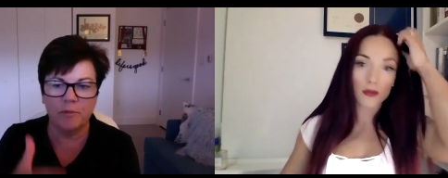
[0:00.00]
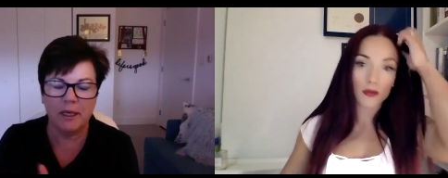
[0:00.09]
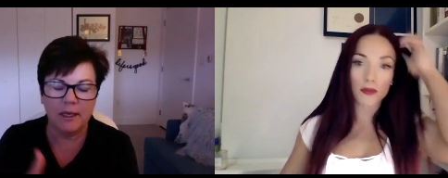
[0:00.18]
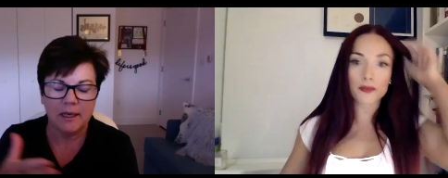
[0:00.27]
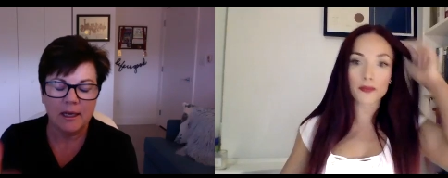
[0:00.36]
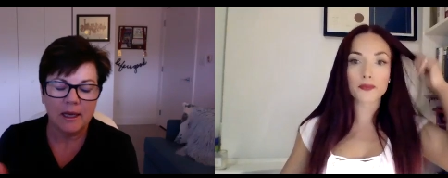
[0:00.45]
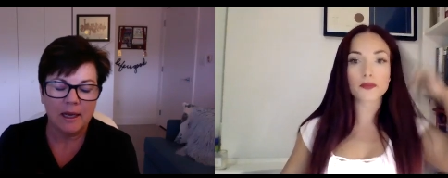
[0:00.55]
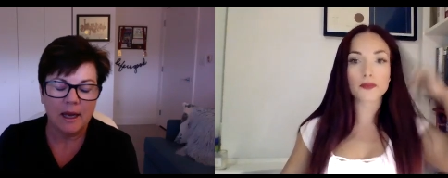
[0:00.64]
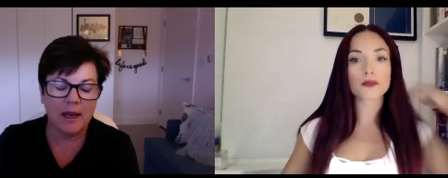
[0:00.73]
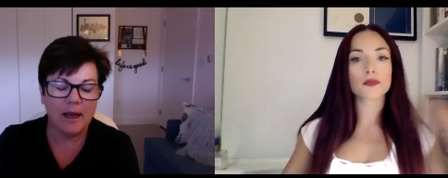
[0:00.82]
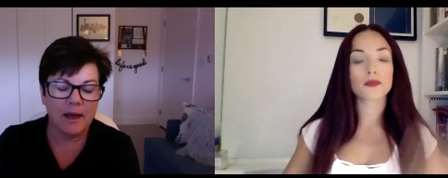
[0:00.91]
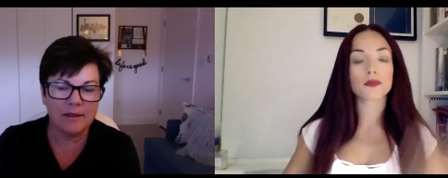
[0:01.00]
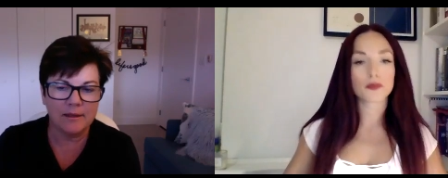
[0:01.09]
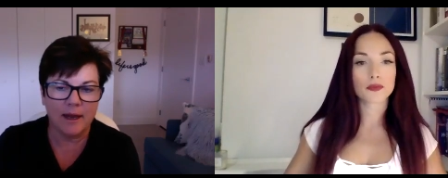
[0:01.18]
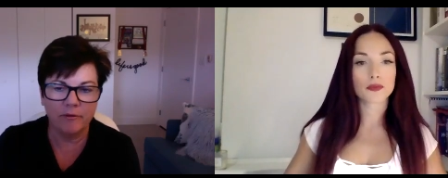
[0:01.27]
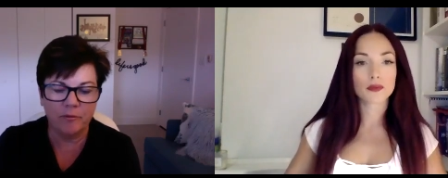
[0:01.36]
Speaker 1: me mm-hmm. uh, as
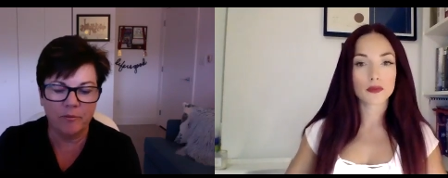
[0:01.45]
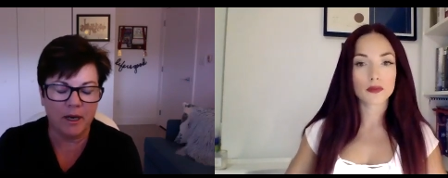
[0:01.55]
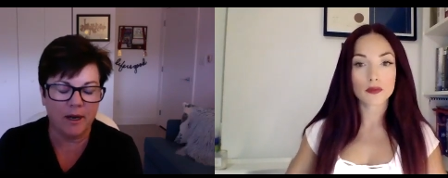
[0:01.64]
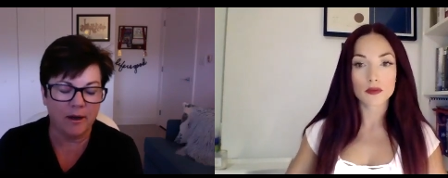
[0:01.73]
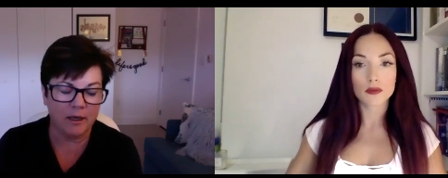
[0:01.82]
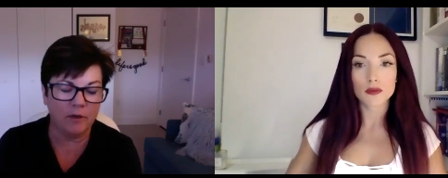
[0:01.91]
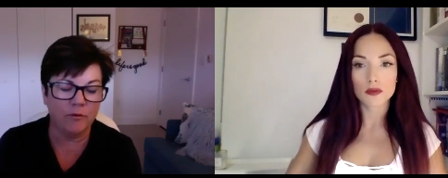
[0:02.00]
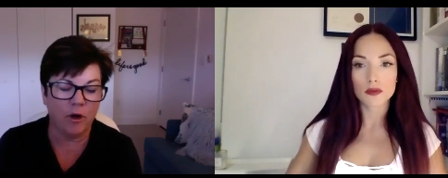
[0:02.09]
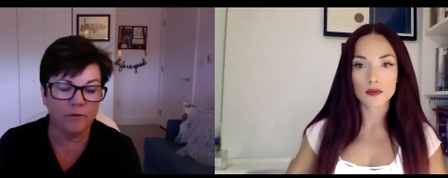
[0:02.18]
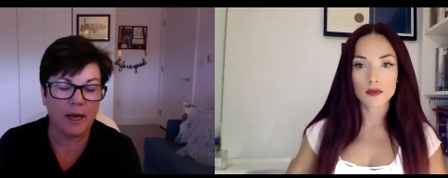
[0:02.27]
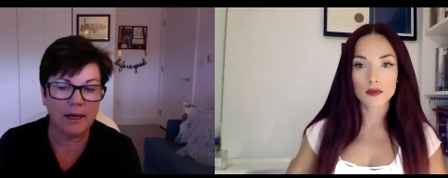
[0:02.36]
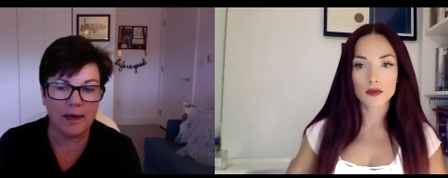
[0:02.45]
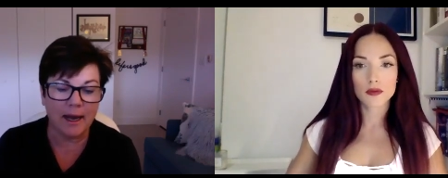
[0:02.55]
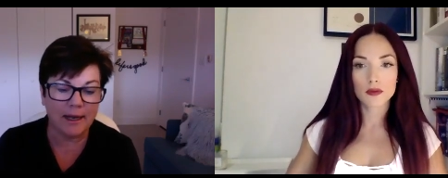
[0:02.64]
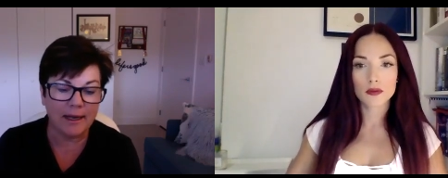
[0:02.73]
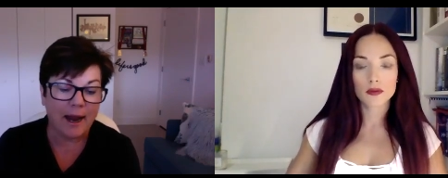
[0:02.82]
i've uh, evolved i
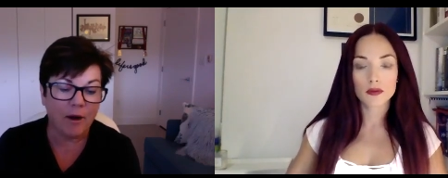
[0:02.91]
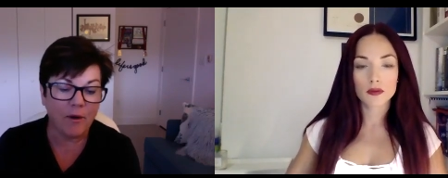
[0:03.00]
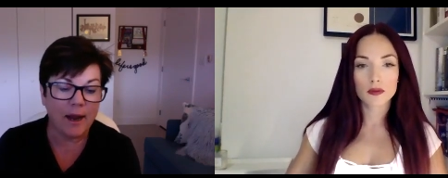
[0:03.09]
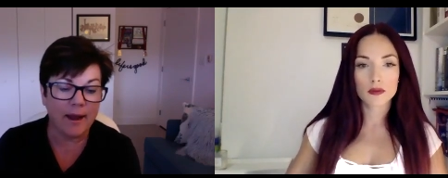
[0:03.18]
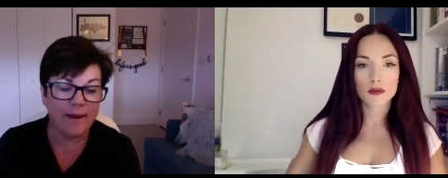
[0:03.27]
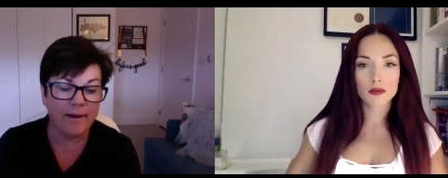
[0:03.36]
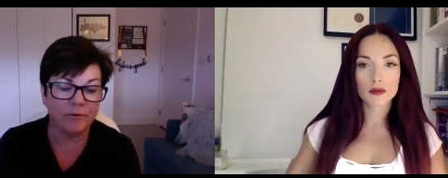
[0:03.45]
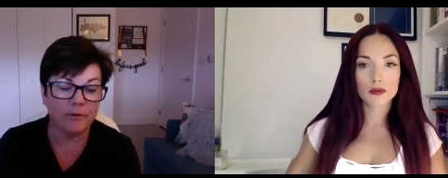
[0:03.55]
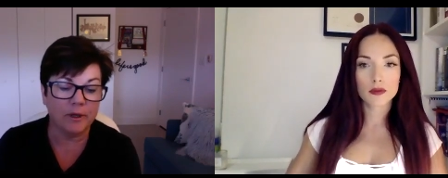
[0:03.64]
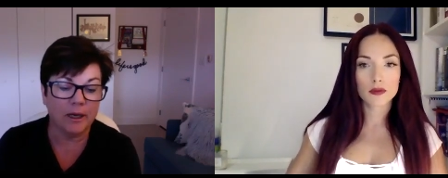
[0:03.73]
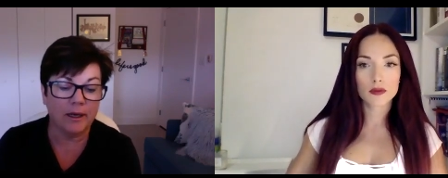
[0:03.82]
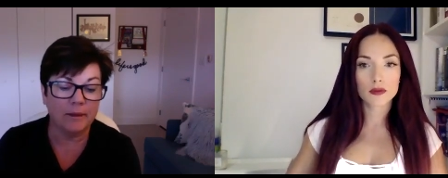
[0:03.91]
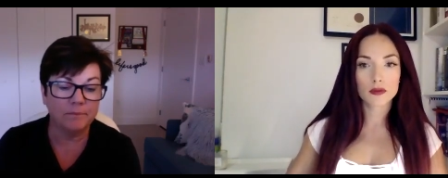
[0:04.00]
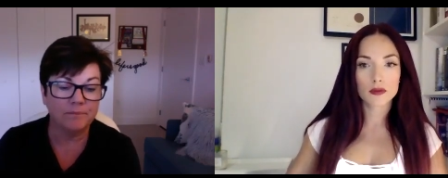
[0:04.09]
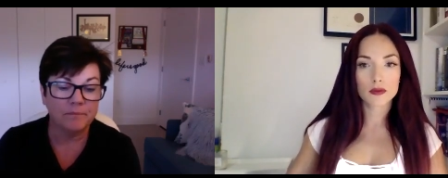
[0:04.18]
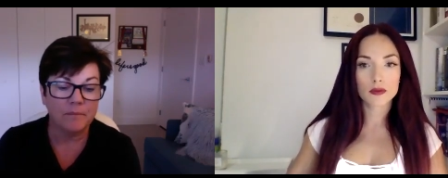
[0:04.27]
i now have um,
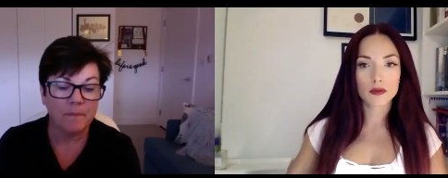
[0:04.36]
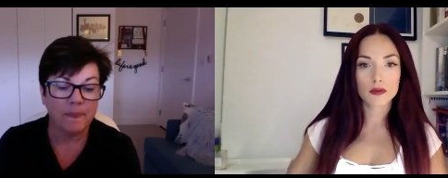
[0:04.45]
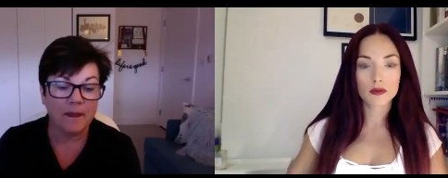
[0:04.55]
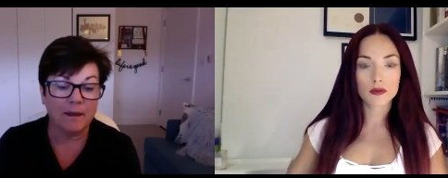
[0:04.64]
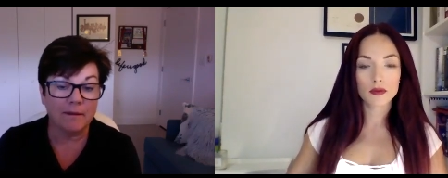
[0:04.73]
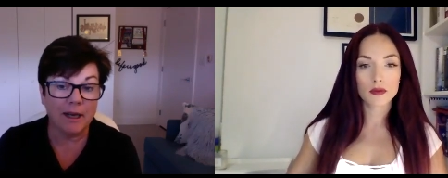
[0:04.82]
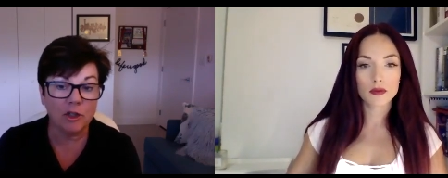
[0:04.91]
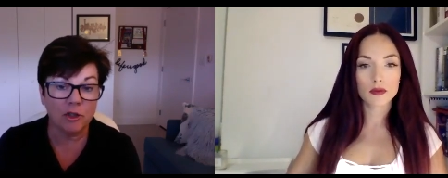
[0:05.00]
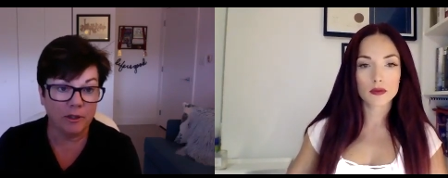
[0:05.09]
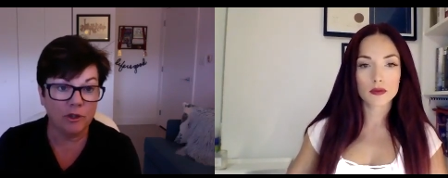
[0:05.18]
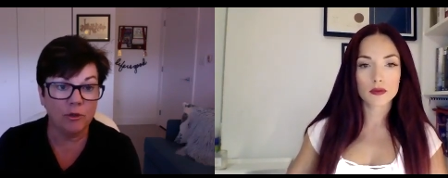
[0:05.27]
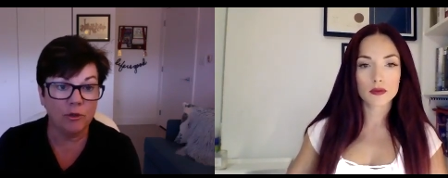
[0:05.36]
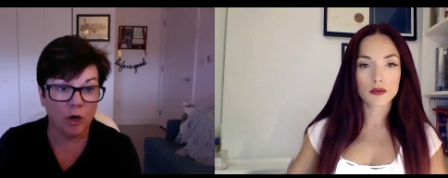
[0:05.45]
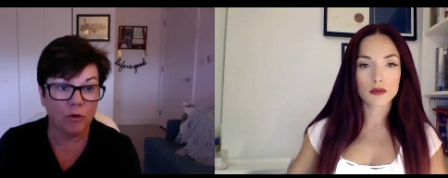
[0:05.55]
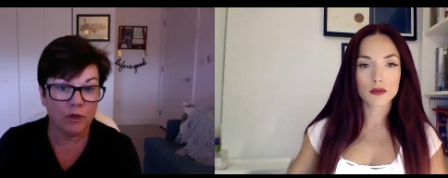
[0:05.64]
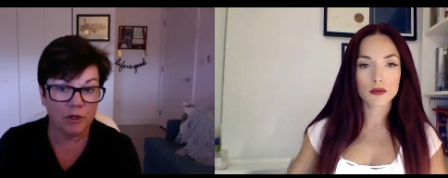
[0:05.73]
actually two
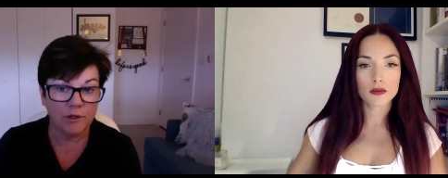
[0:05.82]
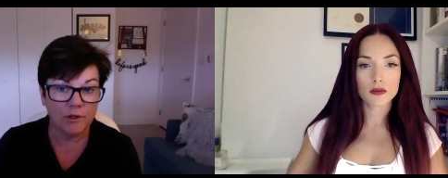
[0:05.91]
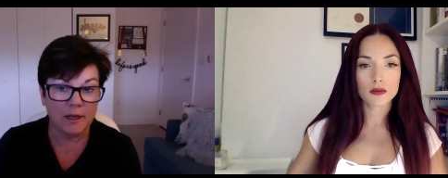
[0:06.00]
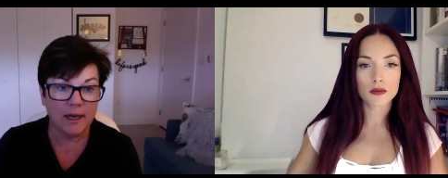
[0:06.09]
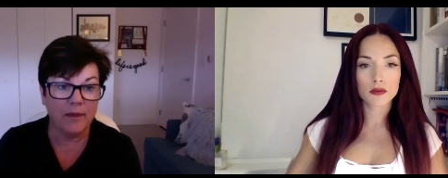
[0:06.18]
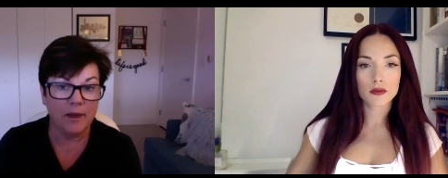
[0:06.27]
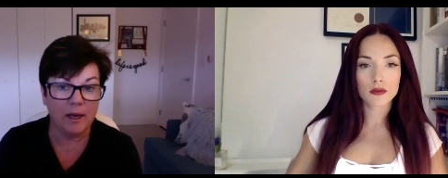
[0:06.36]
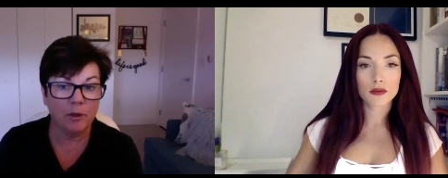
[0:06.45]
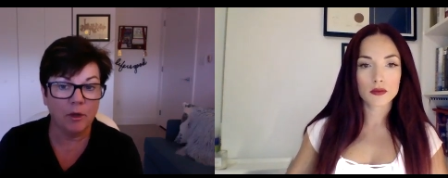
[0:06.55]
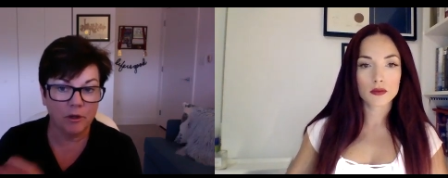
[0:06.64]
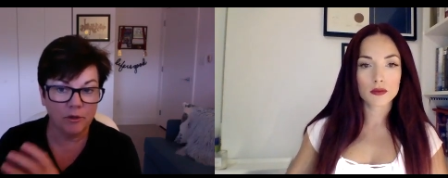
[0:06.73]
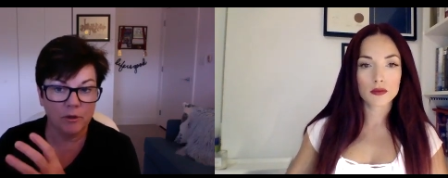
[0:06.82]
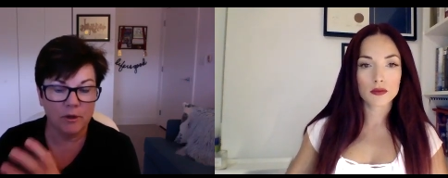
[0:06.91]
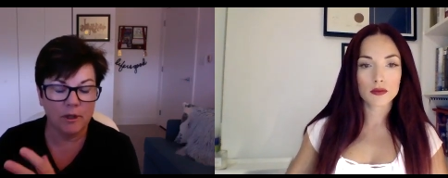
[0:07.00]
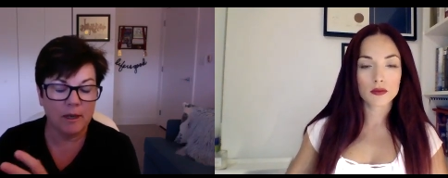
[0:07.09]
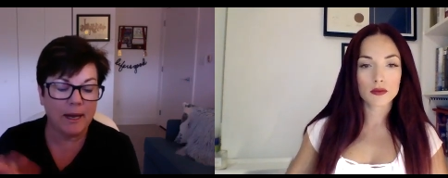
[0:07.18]
coaches and then i belong to a,
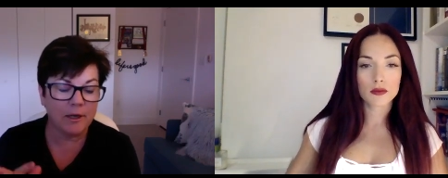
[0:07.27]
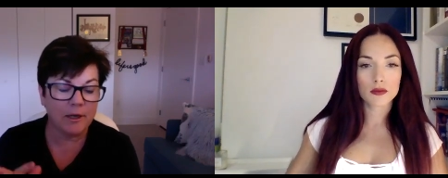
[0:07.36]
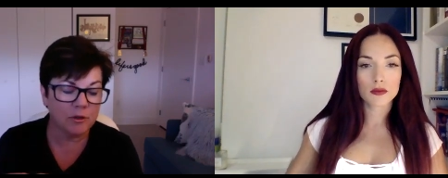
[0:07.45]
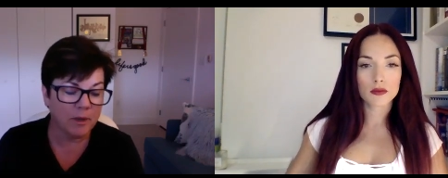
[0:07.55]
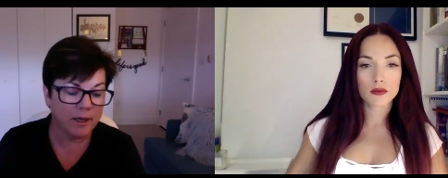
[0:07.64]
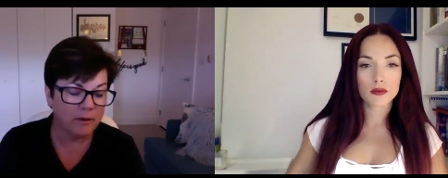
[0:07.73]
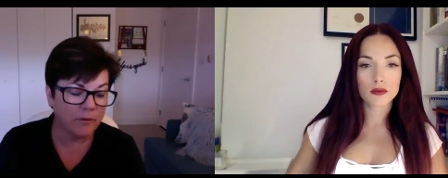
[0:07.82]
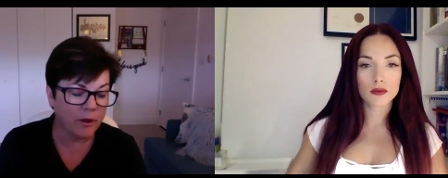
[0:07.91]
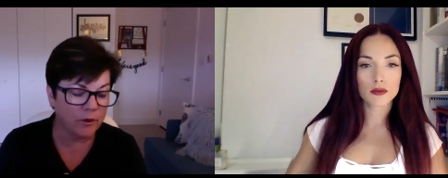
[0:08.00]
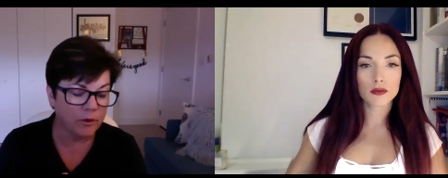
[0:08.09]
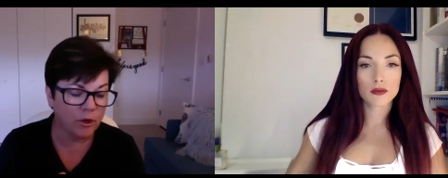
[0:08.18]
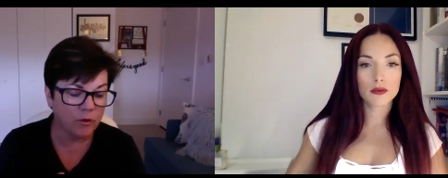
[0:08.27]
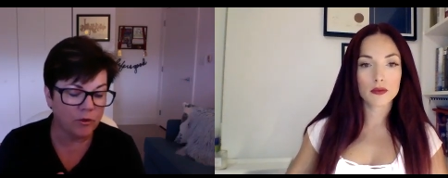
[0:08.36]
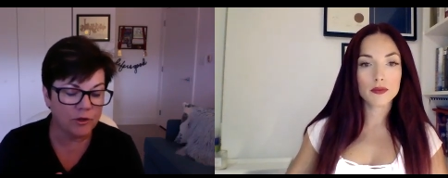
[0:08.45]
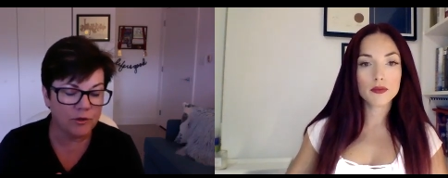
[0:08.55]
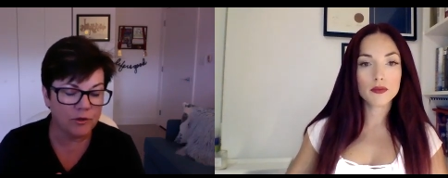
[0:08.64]
a, mastermind of other
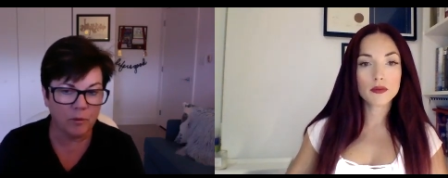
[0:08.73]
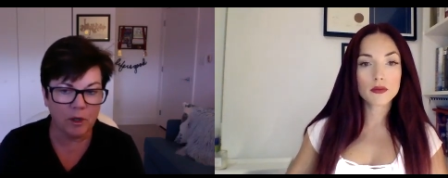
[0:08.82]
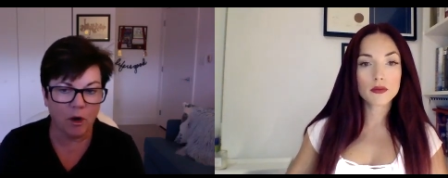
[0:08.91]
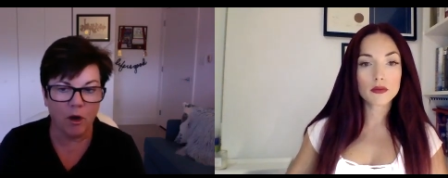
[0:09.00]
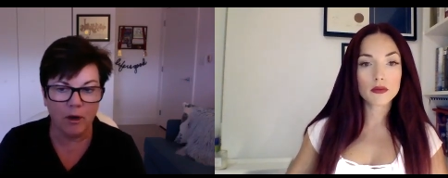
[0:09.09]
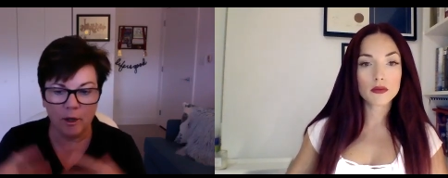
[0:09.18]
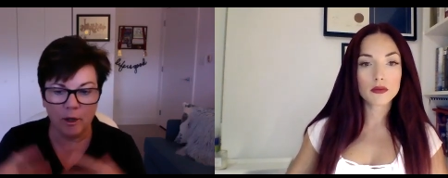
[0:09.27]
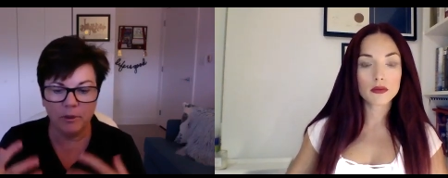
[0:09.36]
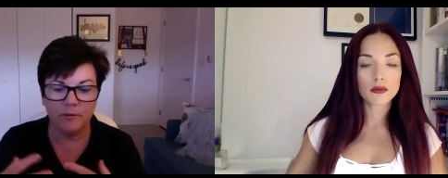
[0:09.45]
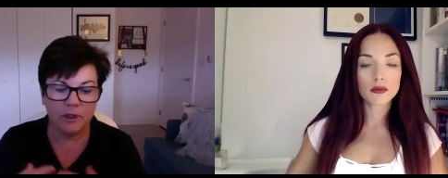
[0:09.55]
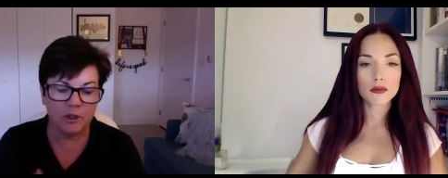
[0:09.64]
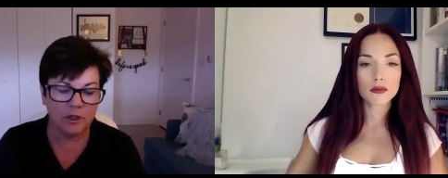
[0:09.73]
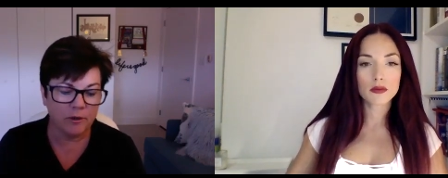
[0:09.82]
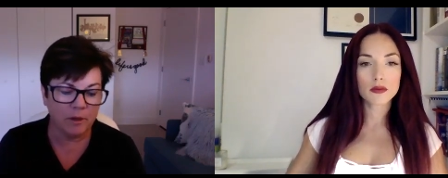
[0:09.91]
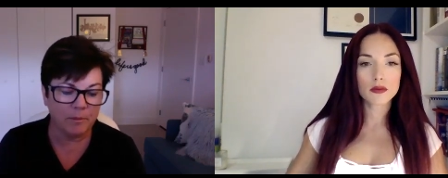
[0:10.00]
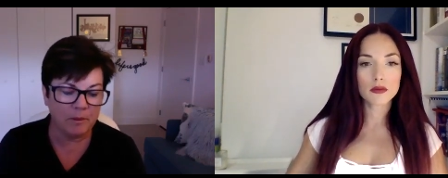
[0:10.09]
coaches that we all help lift each other
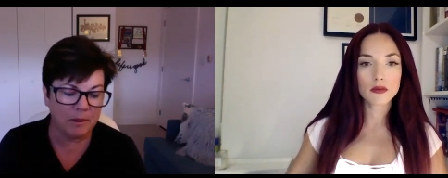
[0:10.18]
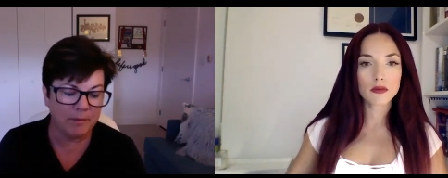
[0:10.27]
up and be